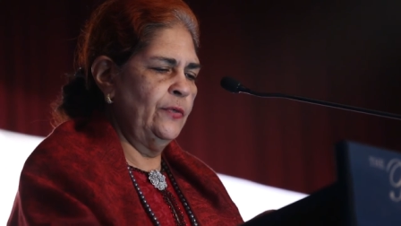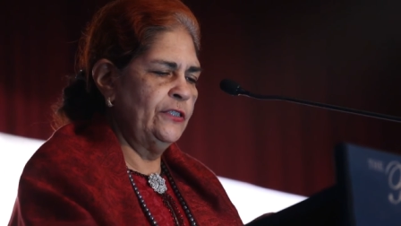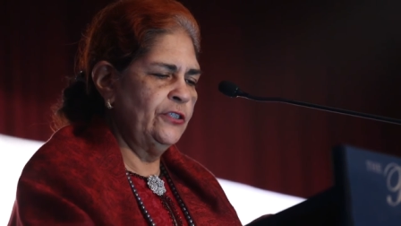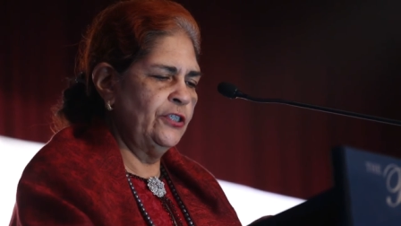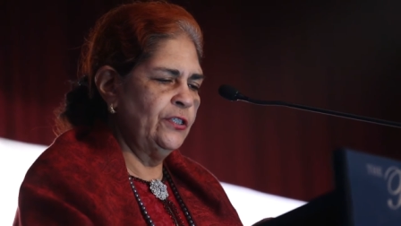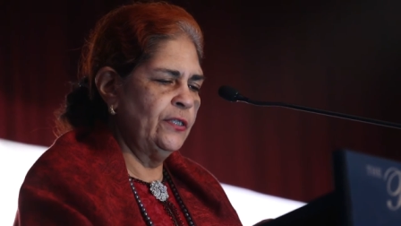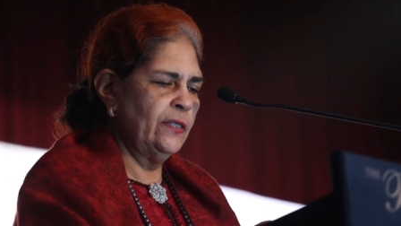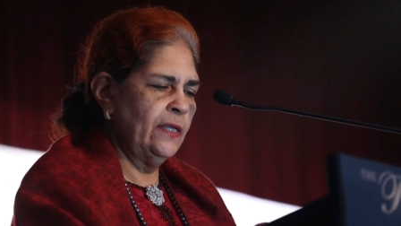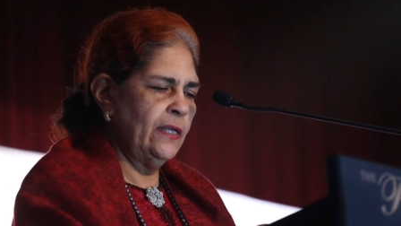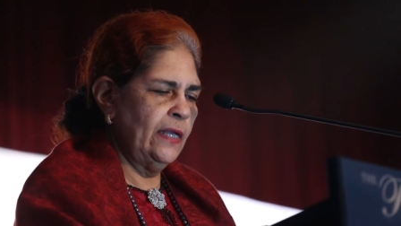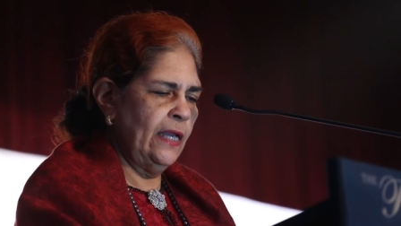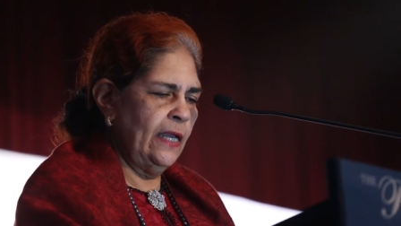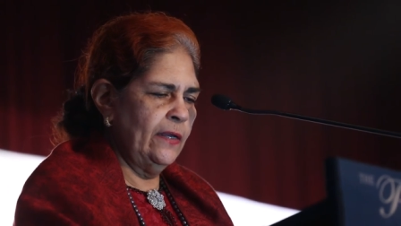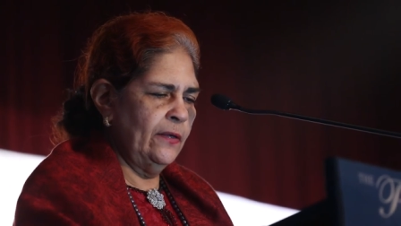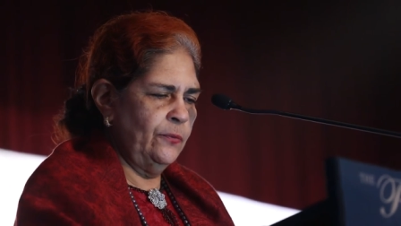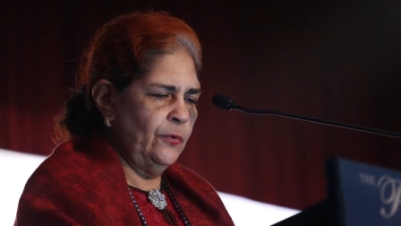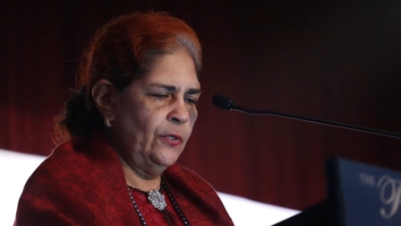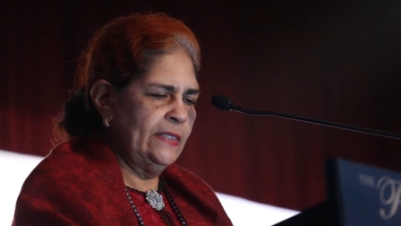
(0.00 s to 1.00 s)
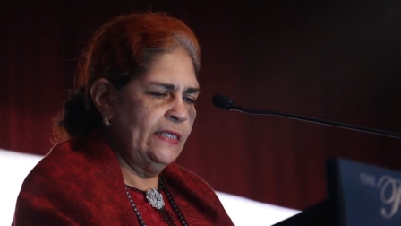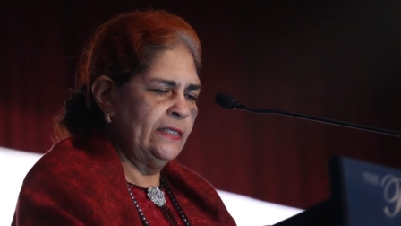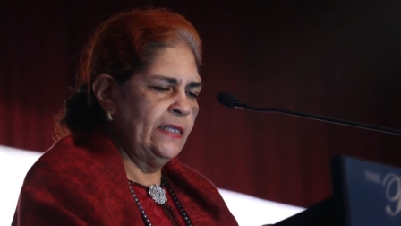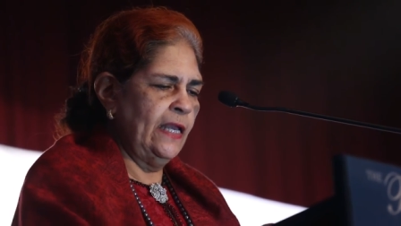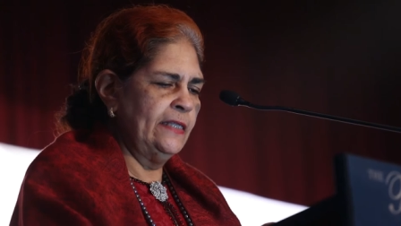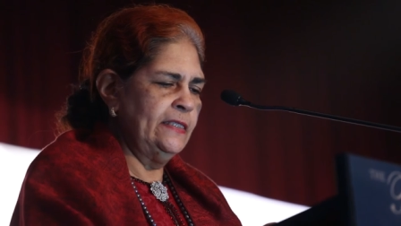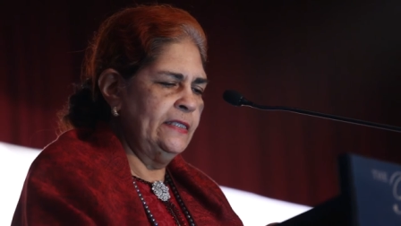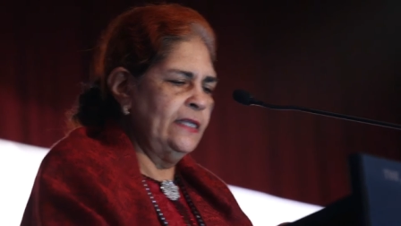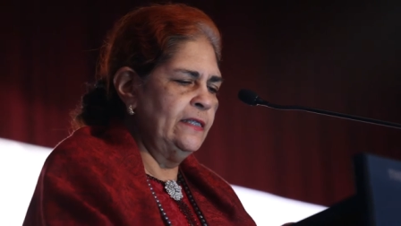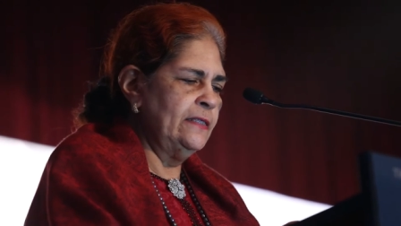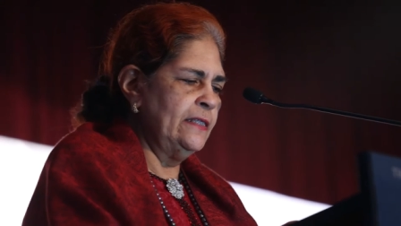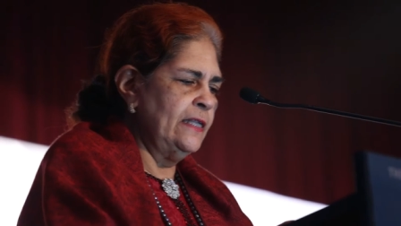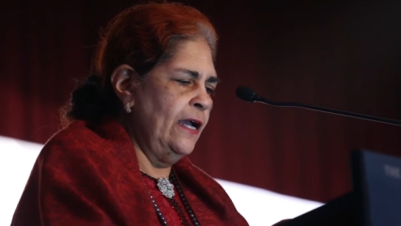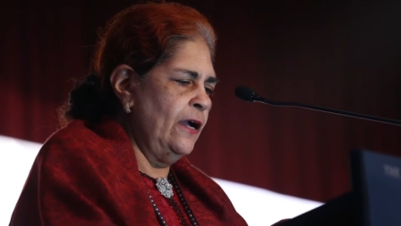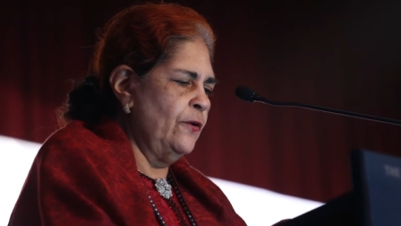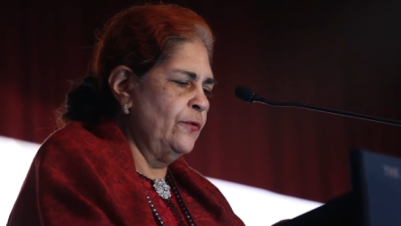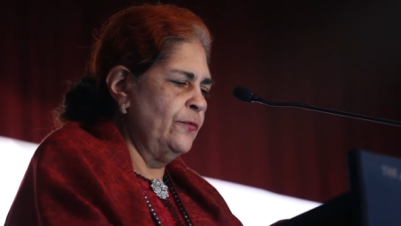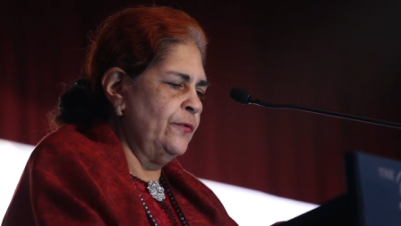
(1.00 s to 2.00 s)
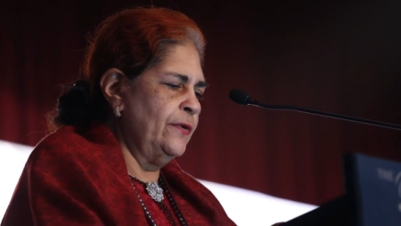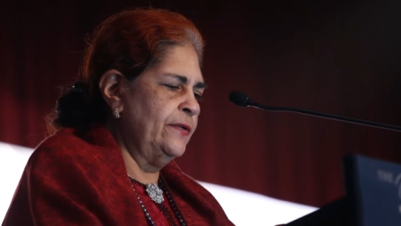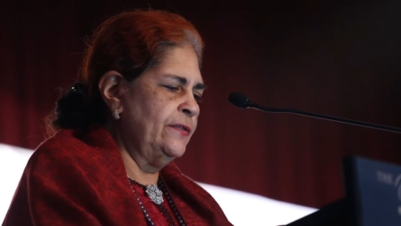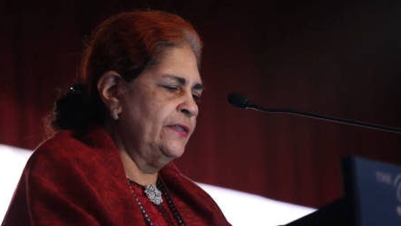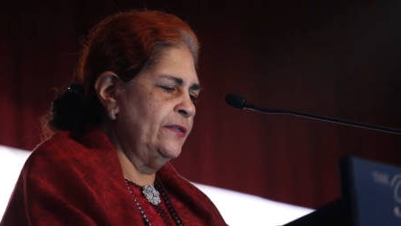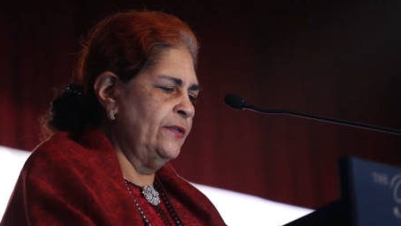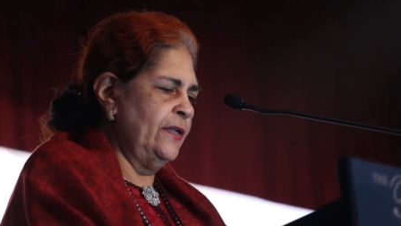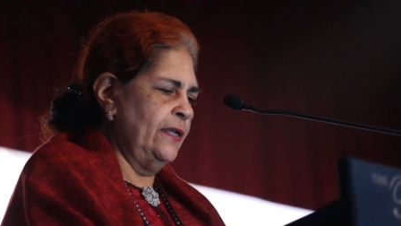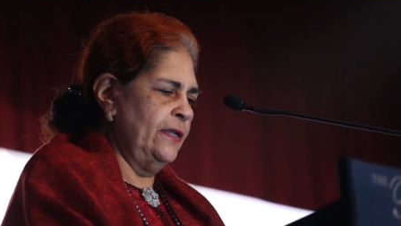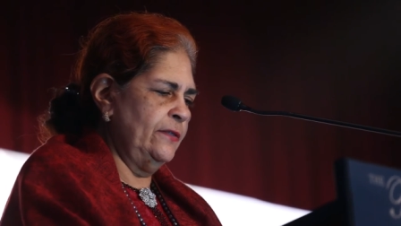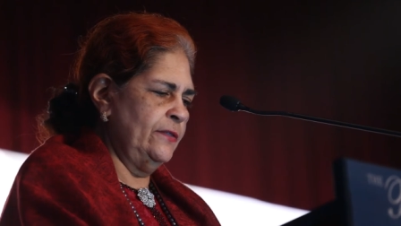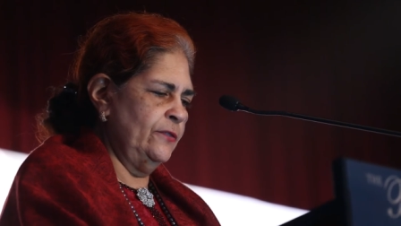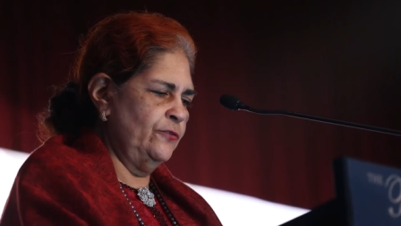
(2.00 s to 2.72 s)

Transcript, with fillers: which was until now uh,